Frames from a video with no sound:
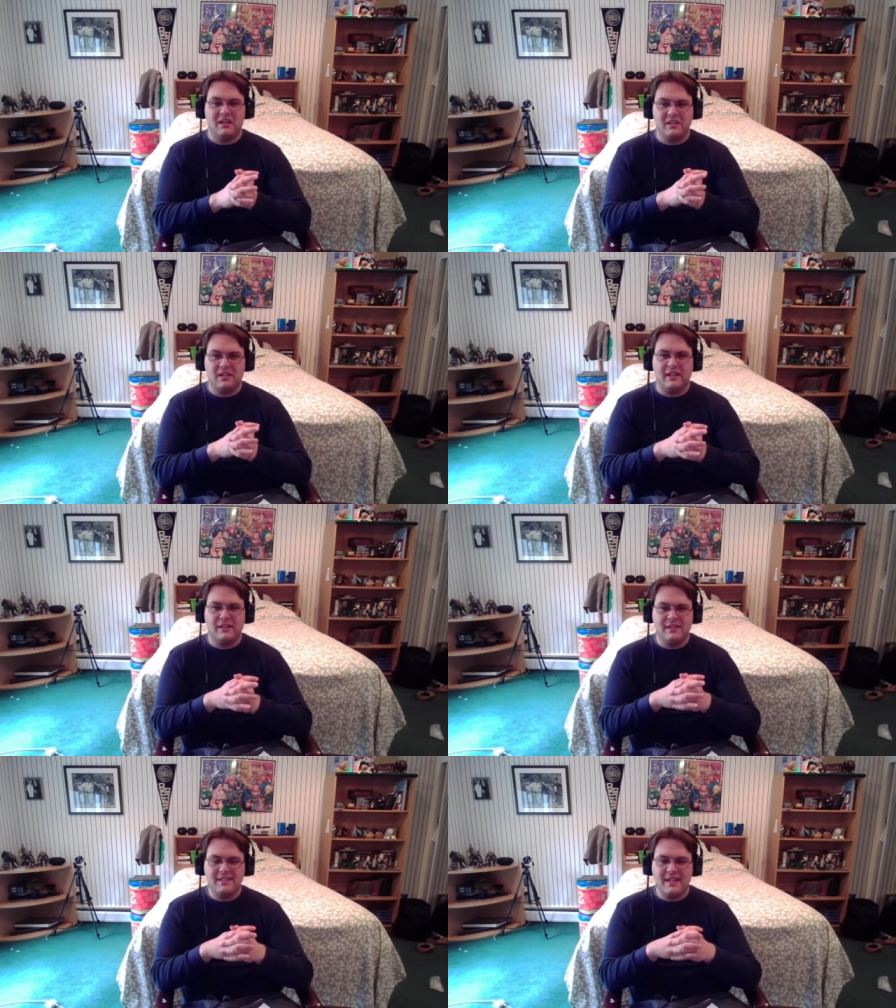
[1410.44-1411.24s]

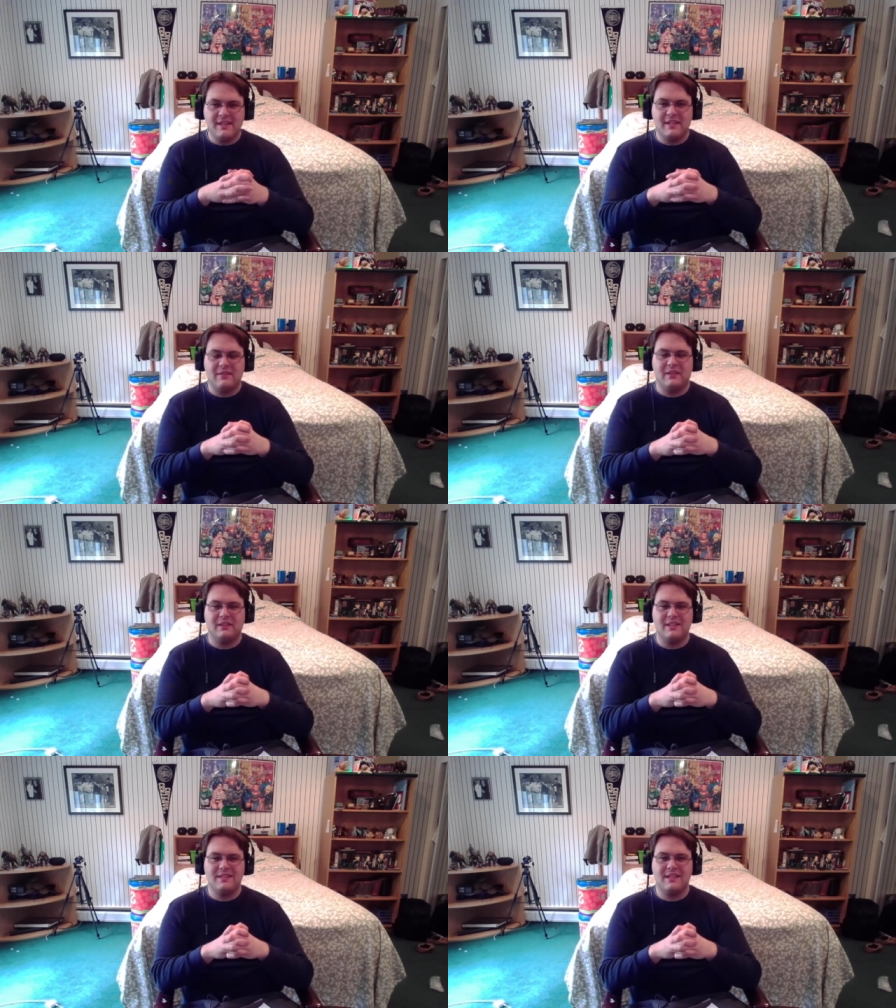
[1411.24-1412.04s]
at least in
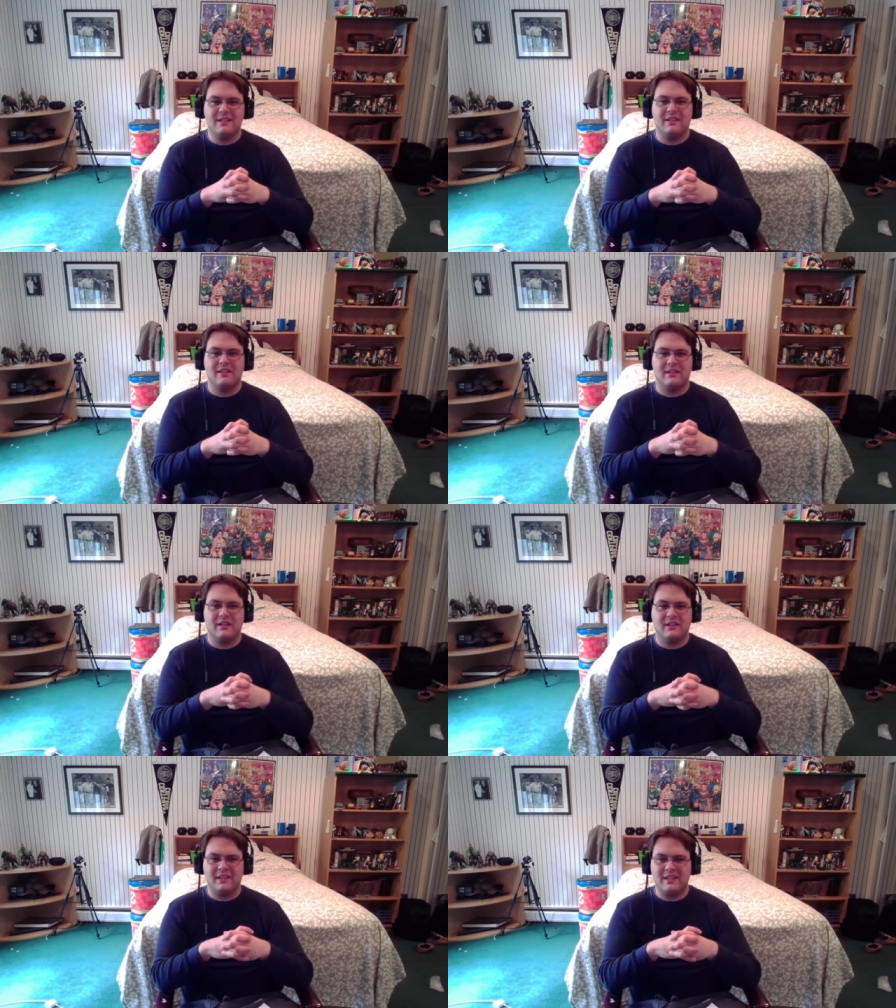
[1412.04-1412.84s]

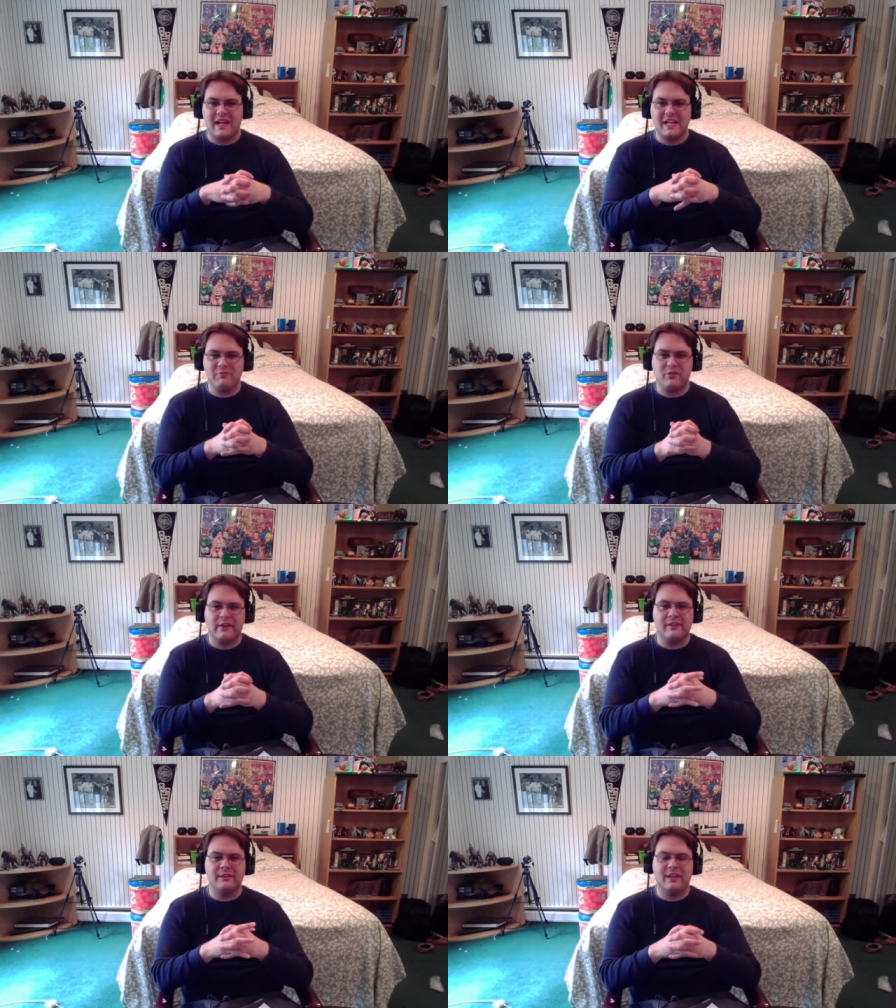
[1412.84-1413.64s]
the
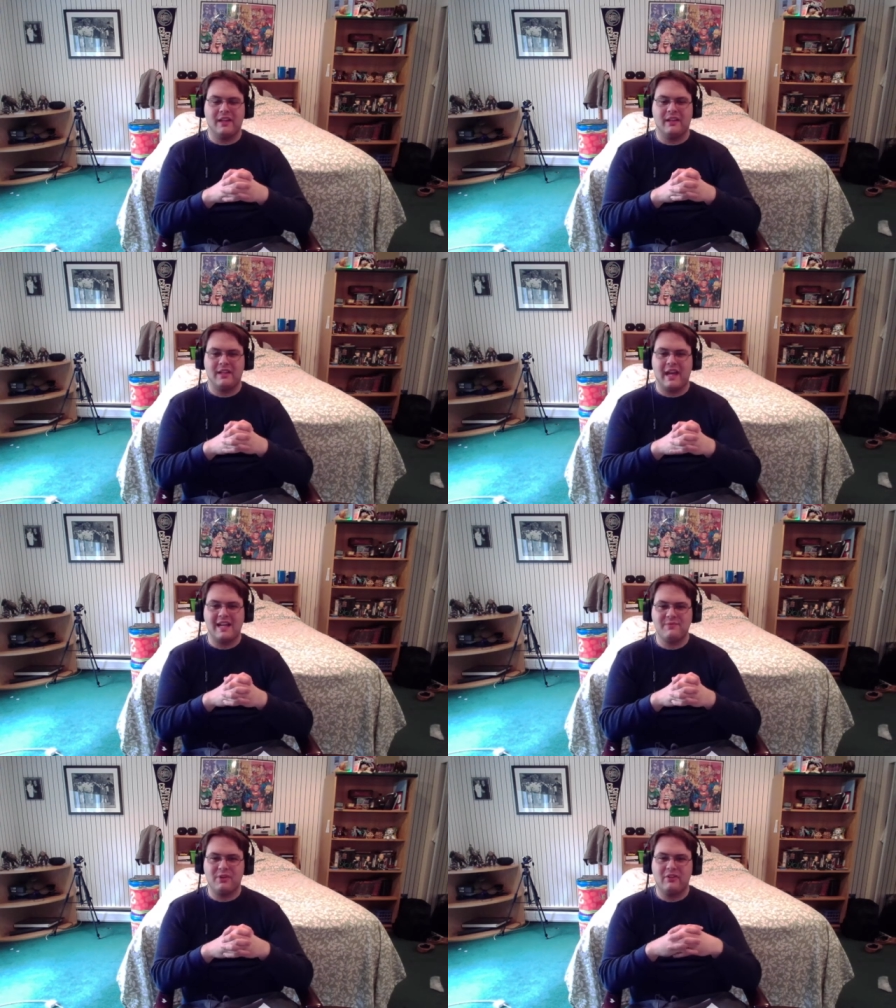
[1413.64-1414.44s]

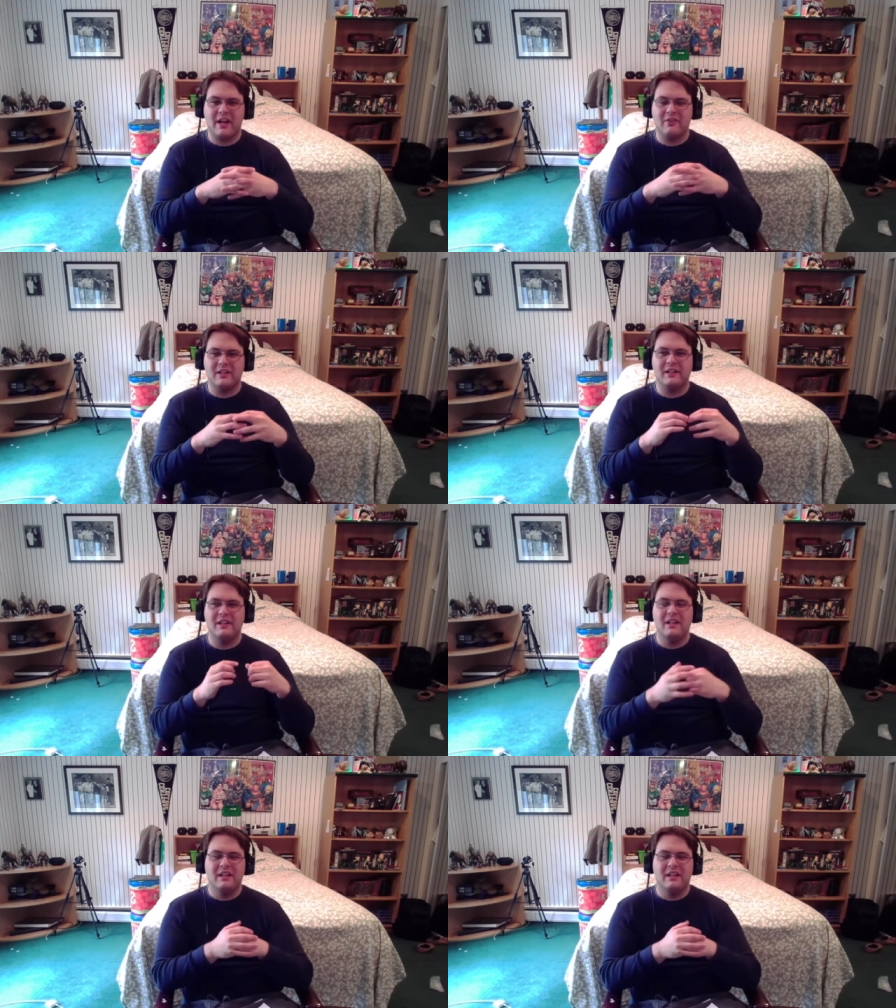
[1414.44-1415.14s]
Hasbro era,